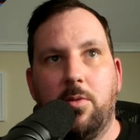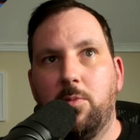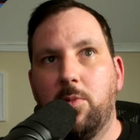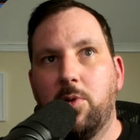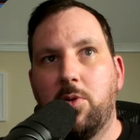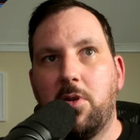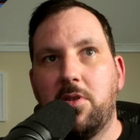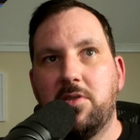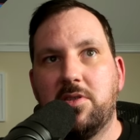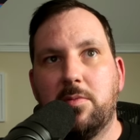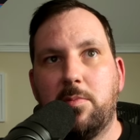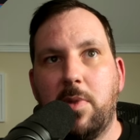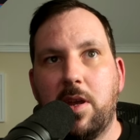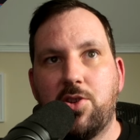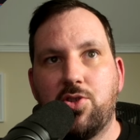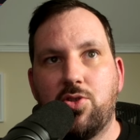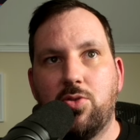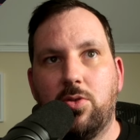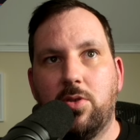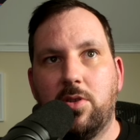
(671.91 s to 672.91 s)
We're going to make
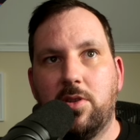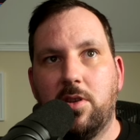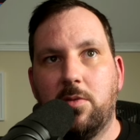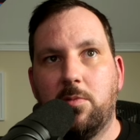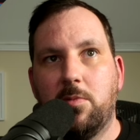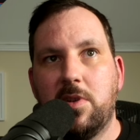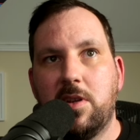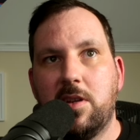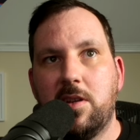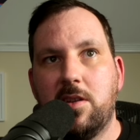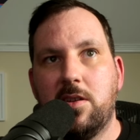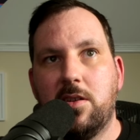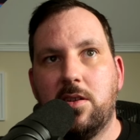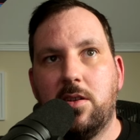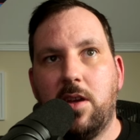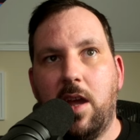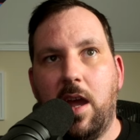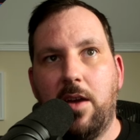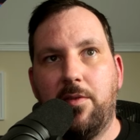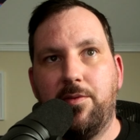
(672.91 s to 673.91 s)
sure that we
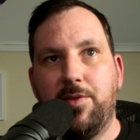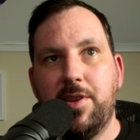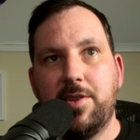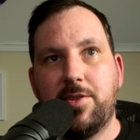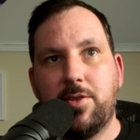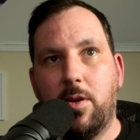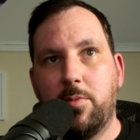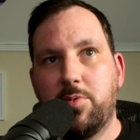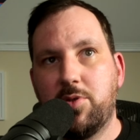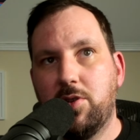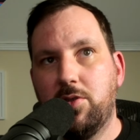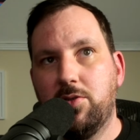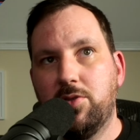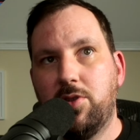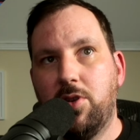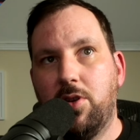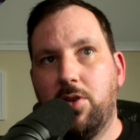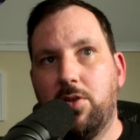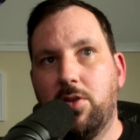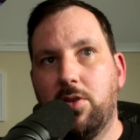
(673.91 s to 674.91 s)
have this option
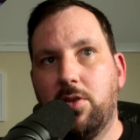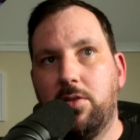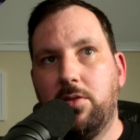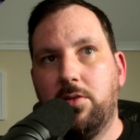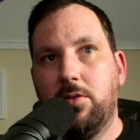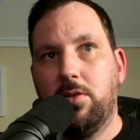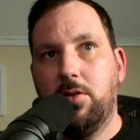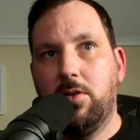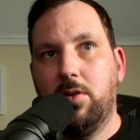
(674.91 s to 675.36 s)
turn on